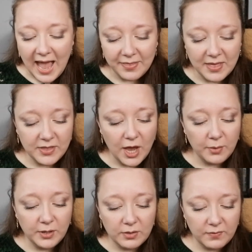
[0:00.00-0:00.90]
And then the
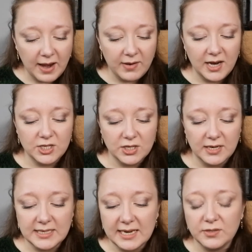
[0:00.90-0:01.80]
only other variation
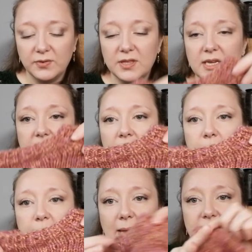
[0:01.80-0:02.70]
I did for the
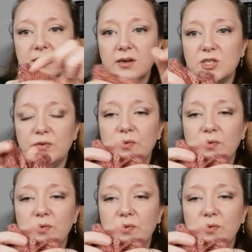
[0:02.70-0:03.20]
baby size,